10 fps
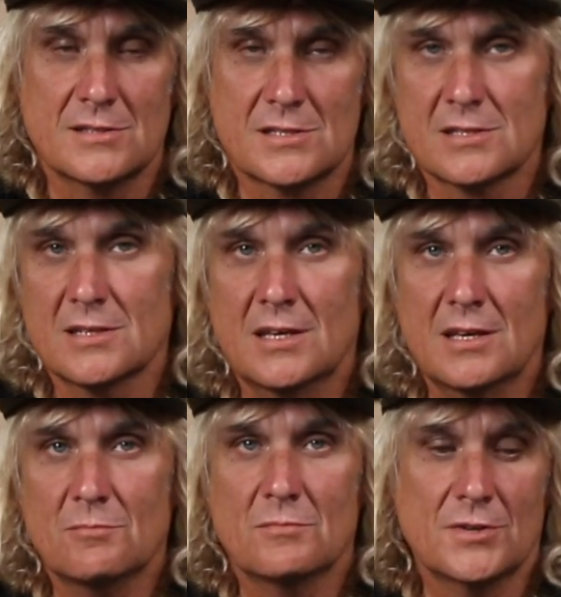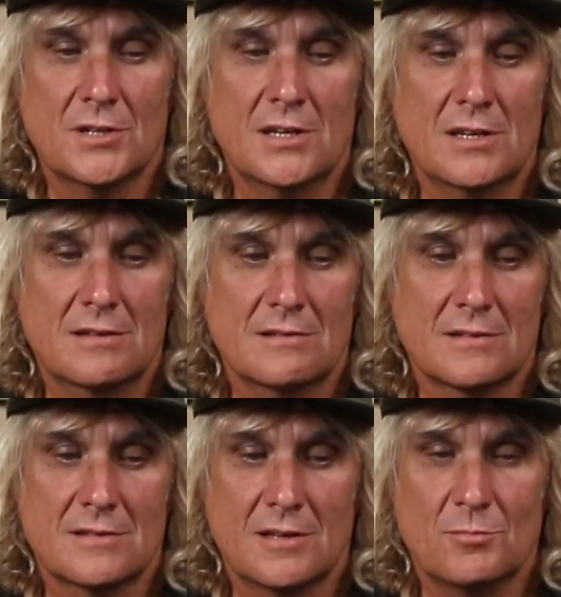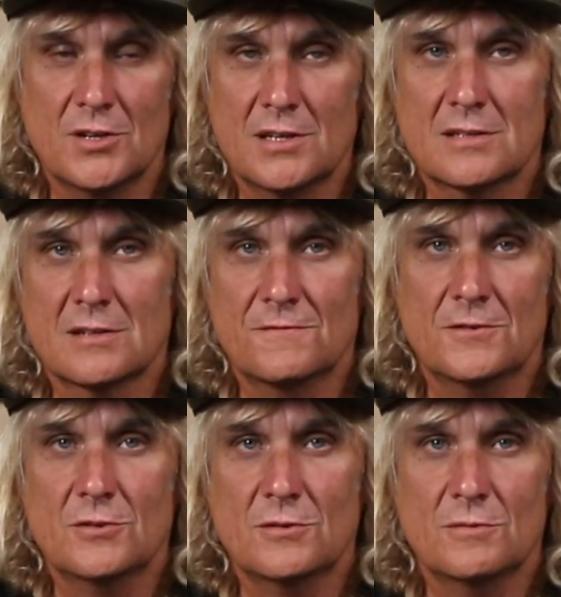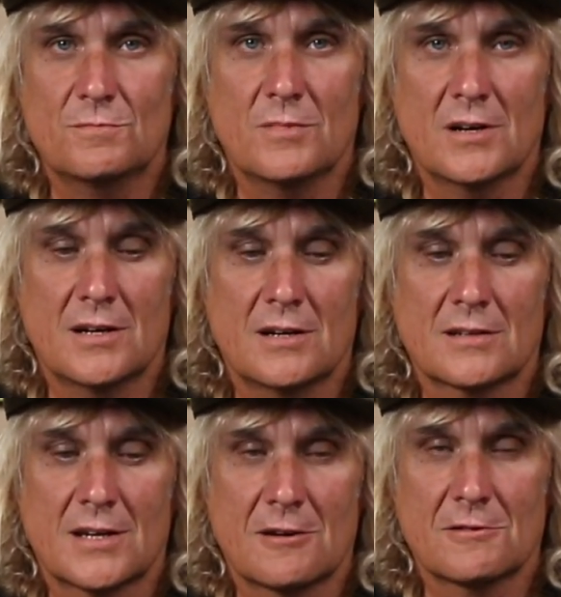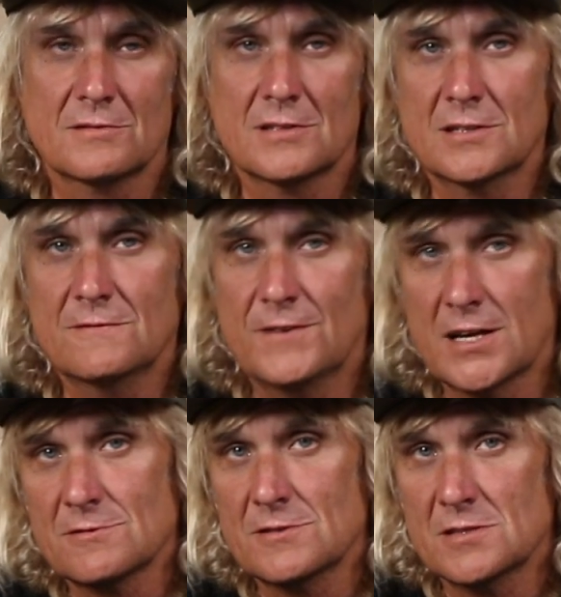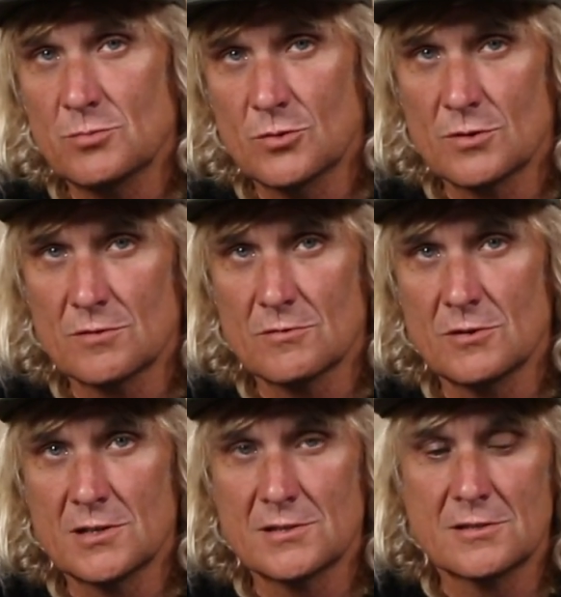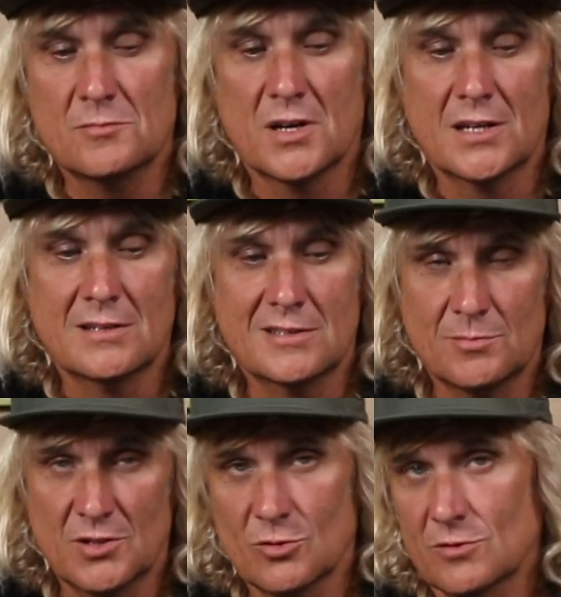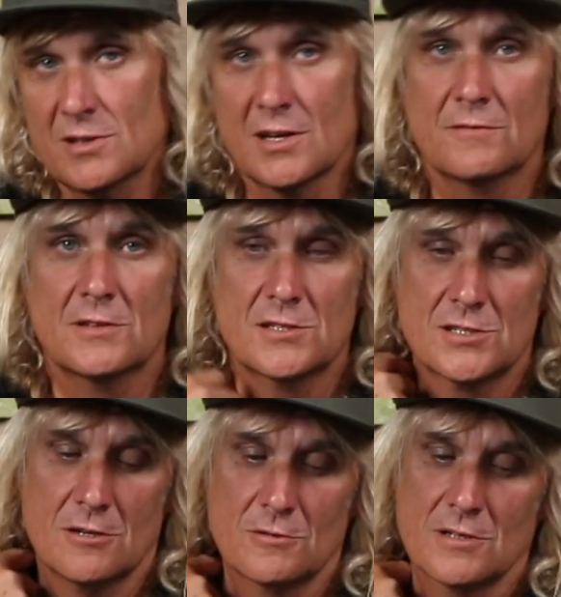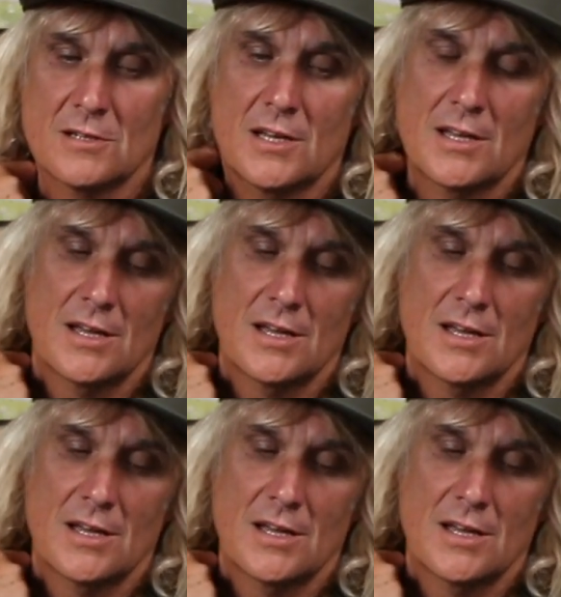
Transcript: can see there being a few currently factory supported riders who may need to be looking over their shoulder.